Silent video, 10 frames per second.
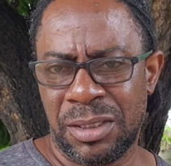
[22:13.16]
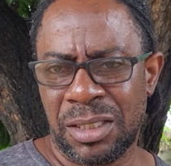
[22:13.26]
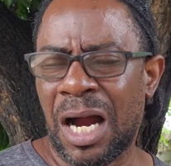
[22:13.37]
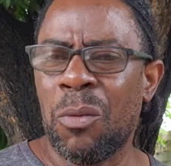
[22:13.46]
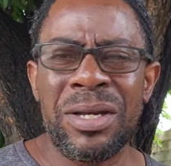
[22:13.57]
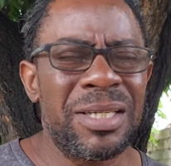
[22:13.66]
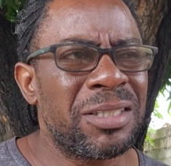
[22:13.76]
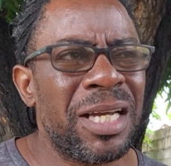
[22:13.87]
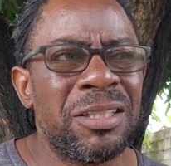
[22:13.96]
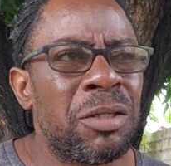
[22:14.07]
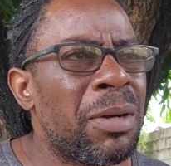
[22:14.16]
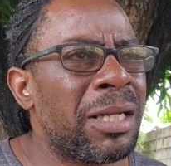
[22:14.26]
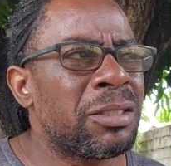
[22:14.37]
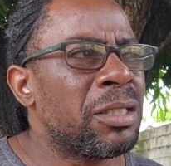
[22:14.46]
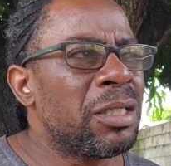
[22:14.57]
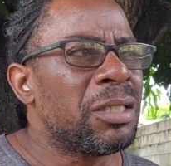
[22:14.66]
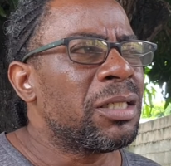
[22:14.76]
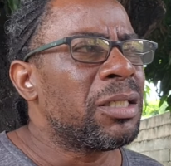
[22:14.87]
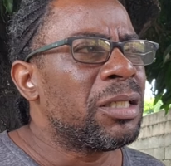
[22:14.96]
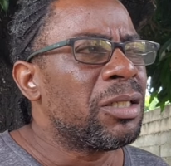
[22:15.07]
Because when this gentleman
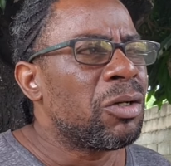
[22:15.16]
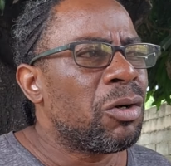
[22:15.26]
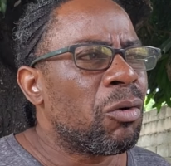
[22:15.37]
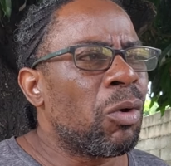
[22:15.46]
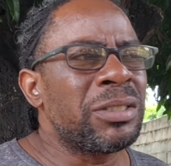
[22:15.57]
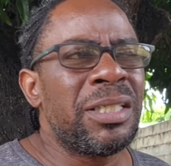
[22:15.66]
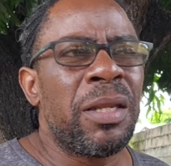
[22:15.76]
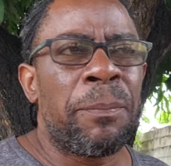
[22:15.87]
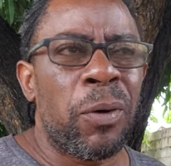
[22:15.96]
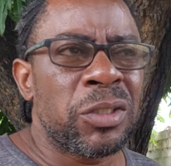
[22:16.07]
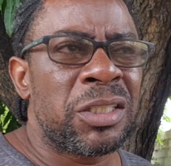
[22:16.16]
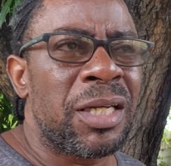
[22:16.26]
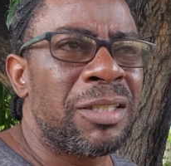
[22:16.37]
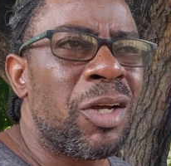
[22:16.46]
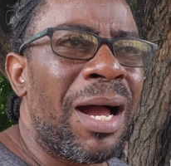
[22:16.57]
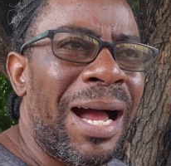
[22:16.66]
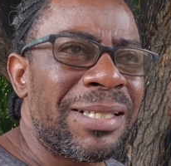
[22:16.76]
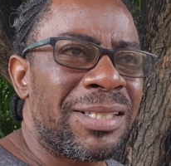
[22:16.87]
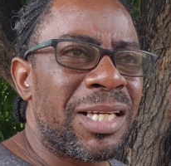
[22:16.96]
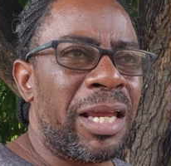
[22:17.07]
was in the position to
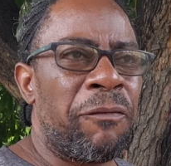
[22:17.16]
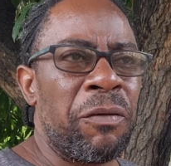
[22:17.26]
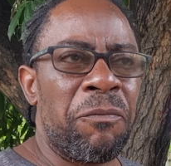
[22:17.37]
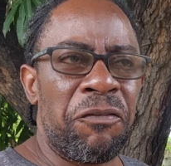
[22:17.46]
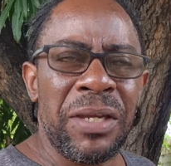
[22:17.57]
answer if he